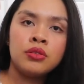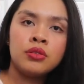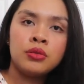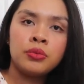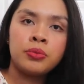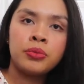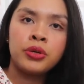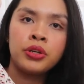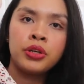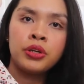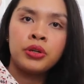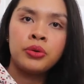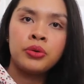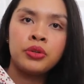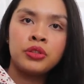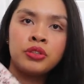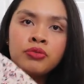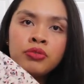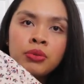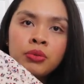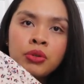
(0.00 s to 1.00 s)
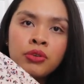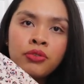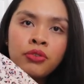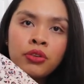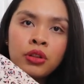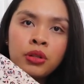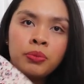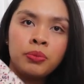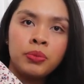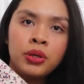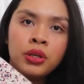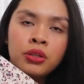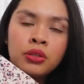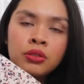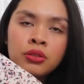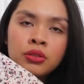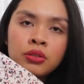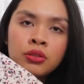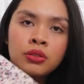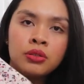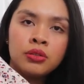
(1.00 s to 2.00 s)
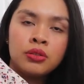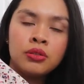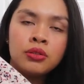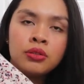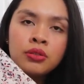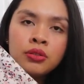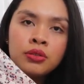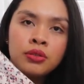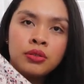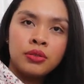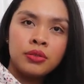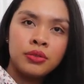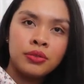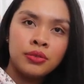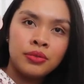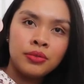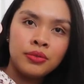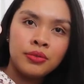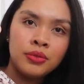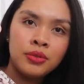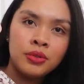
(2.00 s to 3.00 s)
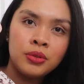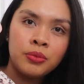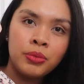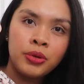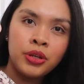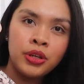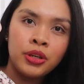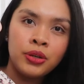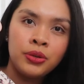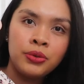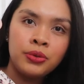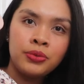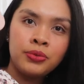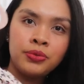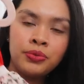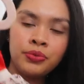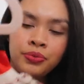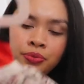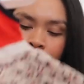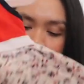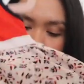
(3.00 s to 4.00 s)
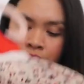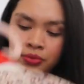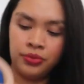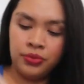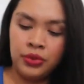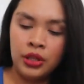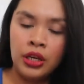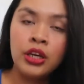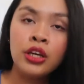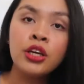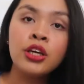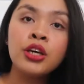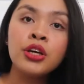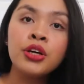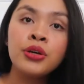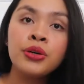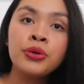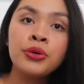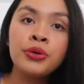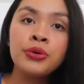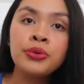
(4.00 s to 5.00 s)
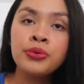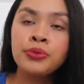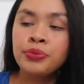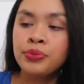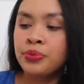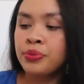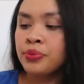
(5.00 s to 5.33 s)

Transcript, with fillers: Super cute. It's from the Philippines. Super cute. Thank you.